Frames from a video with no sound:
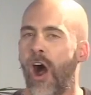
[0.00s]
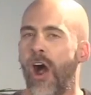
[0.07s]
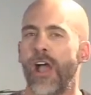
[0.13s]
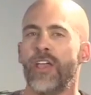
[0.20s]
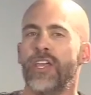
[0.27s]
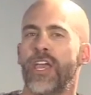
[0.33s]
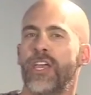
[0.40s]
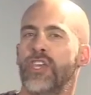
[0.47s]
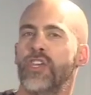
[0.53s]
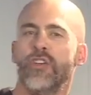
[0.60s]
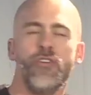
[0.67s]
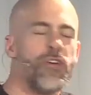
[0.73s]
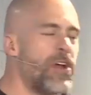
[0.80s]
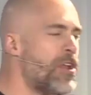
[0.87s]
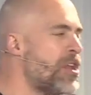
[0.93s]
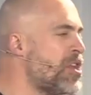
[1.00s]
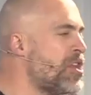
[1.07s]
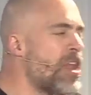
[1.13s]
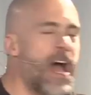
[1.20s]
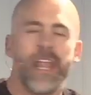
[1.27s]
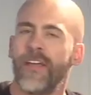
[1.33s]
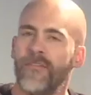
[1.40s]

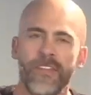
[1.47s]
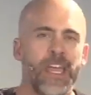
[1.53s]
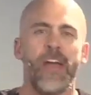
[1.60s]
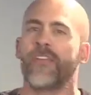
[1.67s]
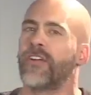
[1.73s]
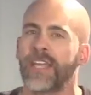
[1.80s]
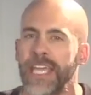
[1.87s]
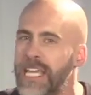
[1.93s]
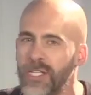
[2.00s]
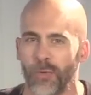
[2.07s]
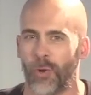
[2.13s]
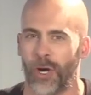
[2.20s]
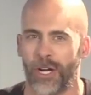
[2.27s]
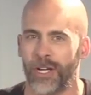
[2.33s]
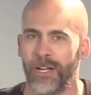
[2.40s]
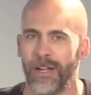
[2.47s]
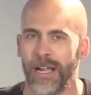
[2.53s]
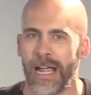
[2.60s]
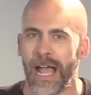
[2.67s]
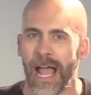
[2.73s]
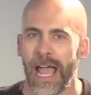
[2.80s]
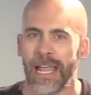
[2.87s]
None of the other keys work
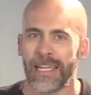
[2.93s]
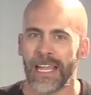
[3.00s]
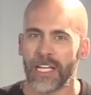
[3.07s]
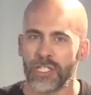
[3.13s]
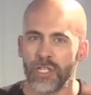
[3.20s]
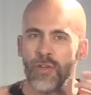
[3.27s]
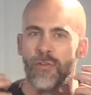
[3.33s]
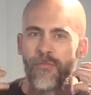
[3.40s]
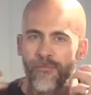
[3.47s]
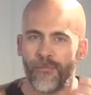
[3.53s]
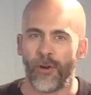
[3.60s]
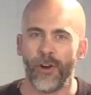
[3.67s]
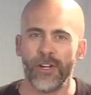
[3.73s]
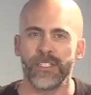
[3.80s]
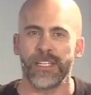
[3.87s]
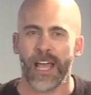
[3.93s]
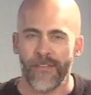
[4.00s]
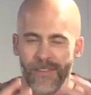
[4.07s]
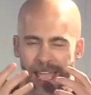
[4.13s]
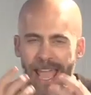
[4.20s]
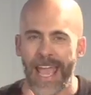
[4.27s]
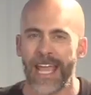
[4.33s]
unless you first
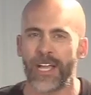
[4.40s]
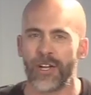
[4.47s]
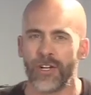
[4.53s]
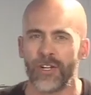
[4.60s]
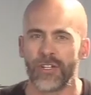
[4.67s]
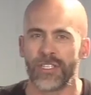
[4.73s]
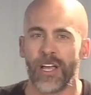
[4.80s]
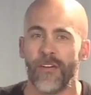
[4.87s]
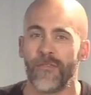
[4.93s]
have anchored yourself